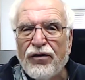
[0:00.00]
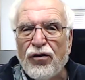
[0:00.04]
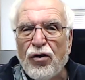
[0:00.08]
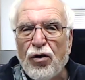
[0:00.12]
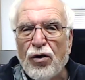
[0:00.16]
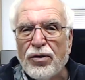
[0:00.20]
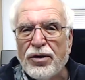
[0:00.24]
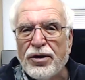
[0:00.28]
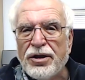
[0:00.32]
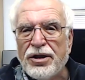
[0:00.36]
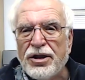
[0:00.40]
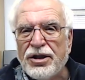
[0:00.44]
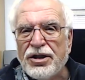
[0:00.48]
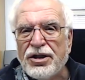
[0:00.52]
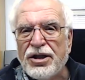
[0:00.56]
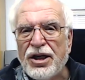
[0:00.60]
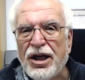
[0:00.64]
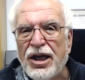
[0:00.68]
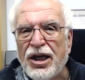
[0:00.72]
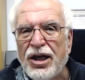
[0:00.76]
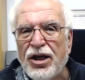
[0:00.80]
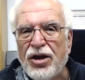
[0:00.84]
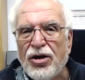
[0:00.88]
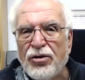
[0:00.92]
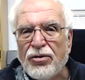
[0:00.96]
forward to
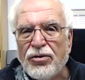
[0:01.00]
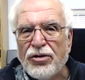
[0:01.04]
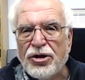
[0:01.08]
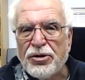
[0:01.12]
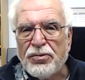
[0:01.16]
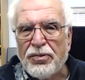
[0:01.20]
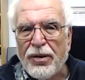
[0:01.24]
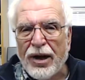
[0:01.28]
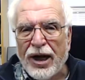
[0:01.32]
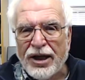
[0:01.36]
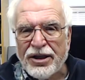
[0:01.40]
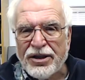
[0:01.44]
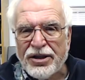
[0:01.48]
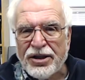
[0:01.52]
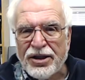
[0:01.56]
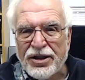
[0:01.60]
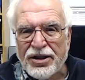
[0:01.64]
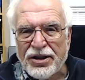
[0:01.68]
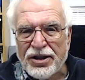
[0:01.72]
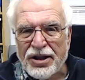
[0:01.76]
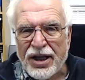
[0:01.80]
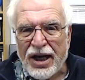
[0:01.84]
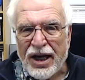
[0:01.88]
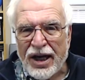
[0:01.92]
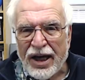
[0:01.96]
seeing your
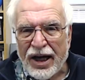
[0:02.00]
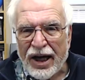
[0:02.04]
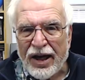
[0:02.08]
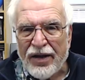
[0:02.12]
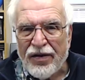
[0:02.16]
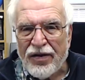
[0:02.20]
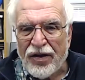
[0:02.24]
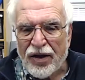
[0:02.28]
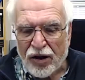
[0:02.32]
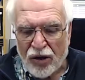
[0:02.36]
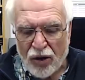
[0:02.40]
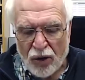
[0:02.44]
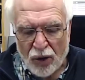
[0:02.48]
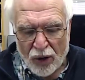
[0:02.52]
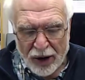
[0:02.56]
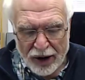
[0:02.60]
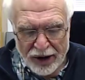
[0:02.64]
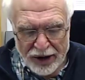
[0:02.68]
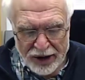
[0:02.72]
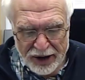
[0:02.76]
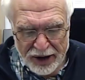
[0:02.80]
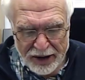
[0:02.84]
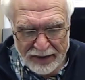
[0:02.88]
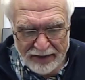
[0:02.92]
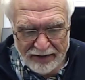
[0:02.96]
responses in the
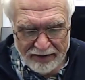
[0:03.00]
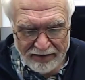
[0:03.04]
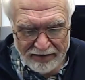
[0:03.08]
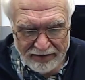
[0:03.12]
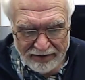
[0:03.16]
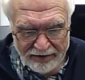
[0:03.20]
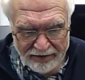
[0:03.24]
course.